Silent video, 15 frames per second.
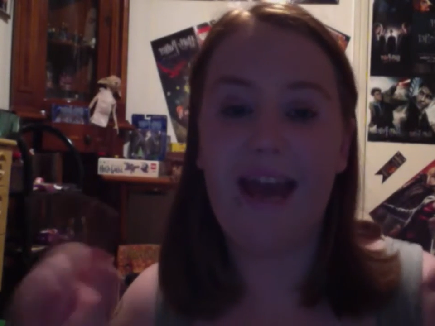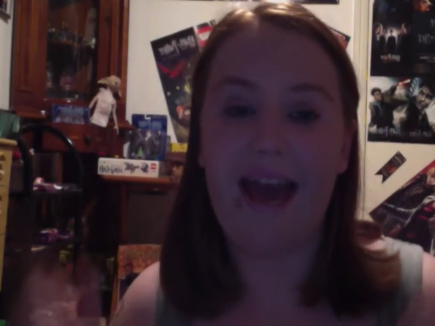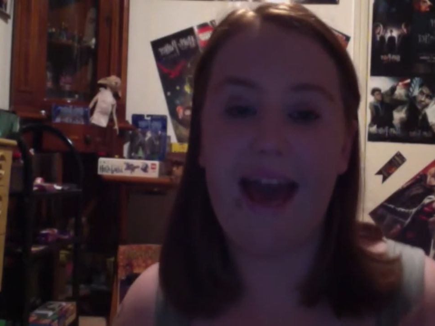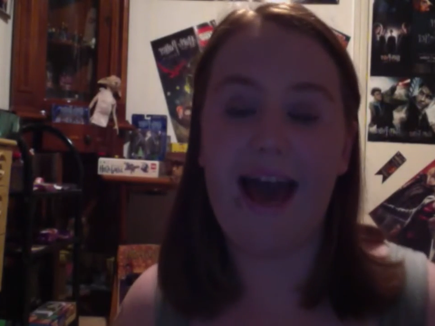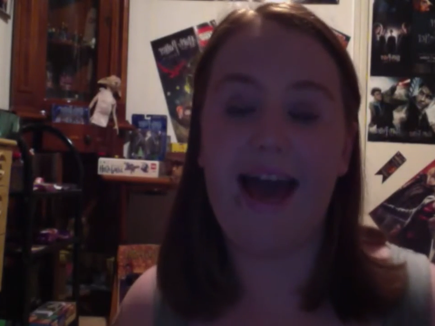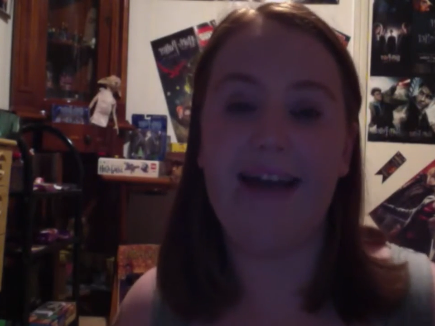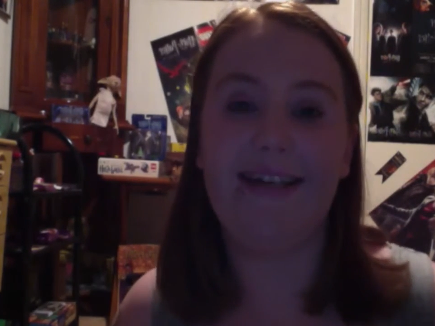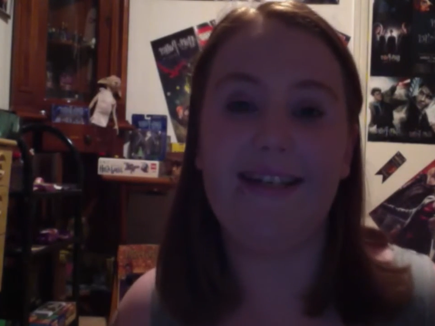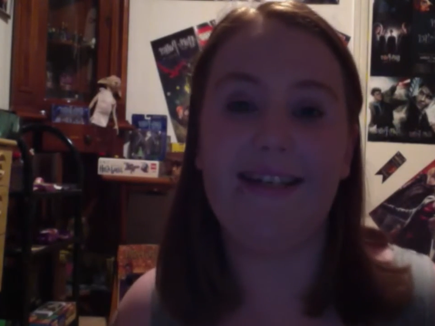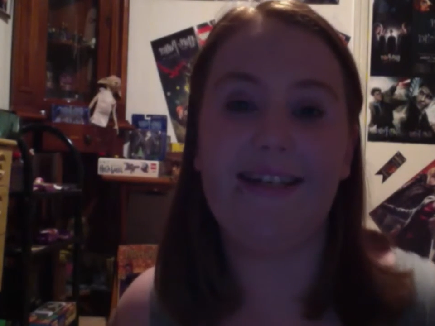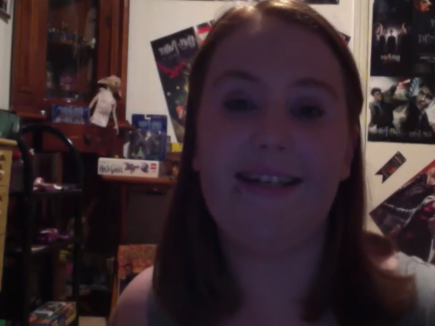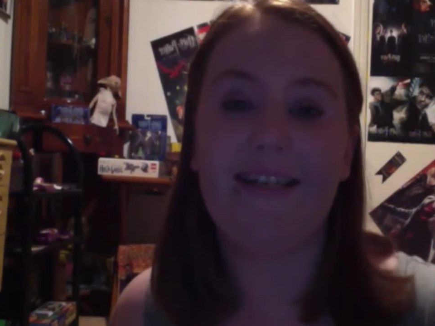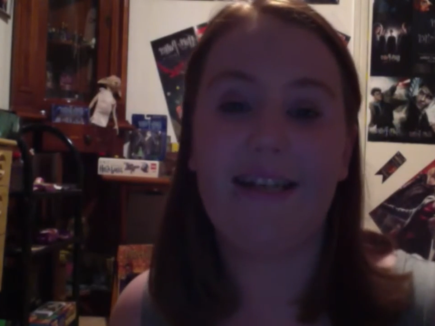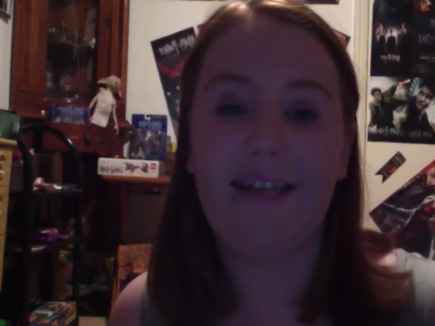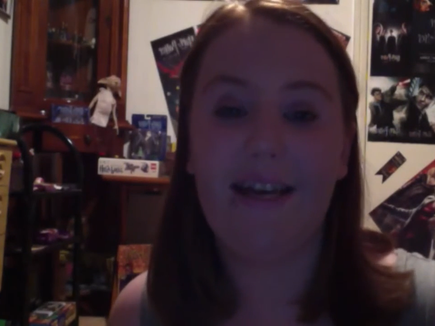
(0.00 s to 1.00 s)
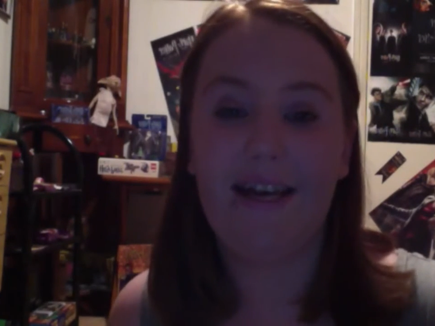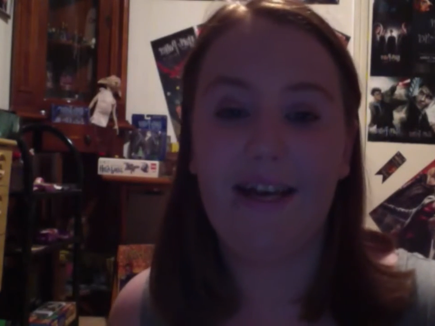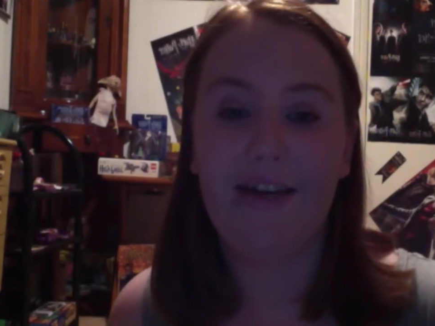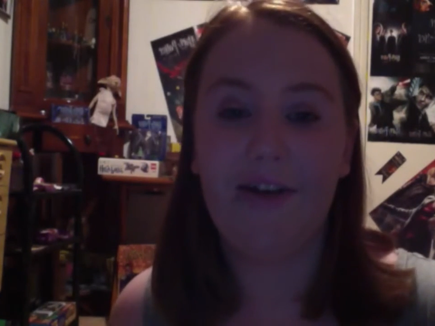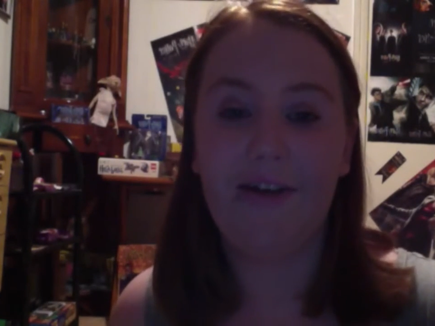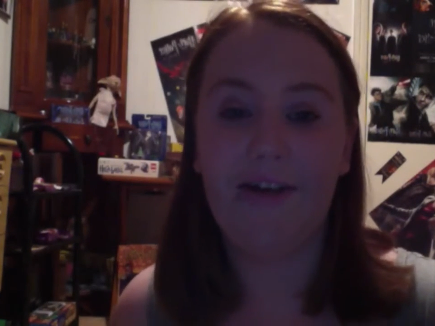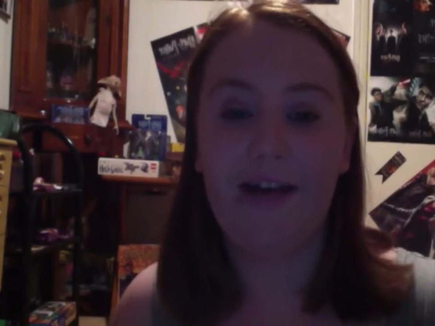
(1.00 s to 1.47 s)
And
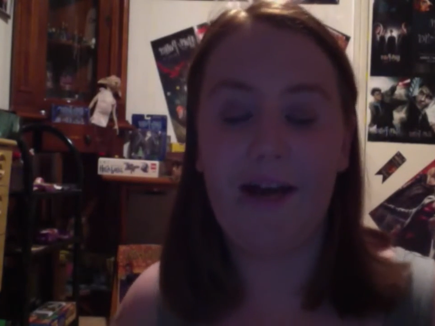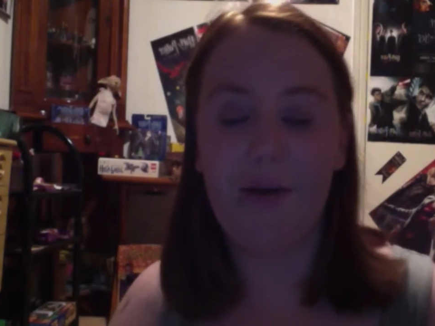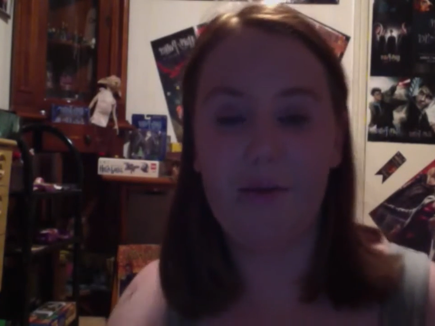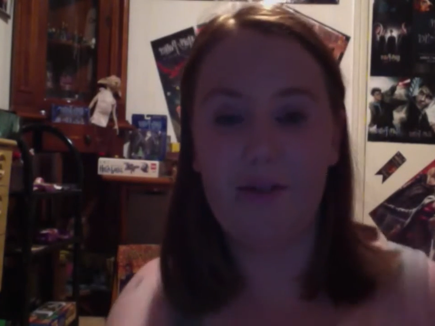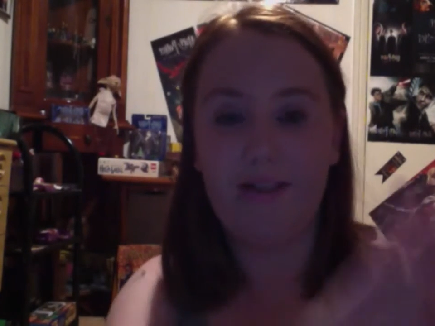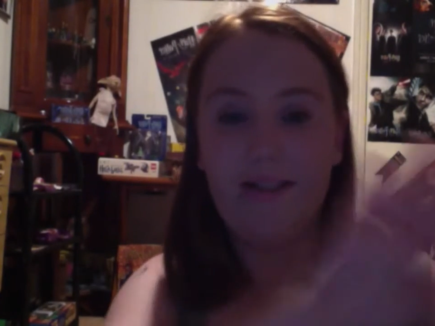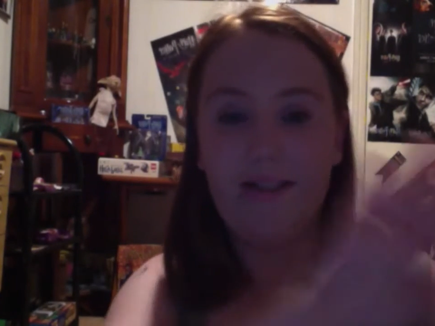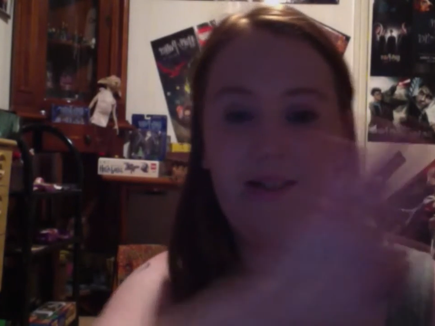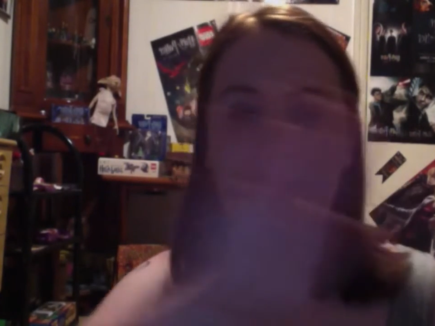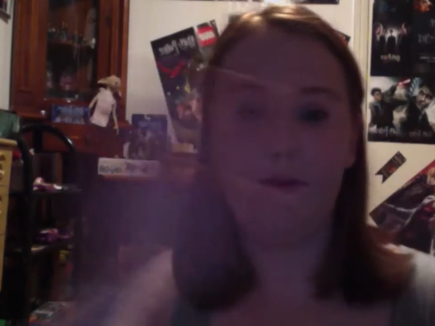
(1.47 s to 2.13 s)
I will,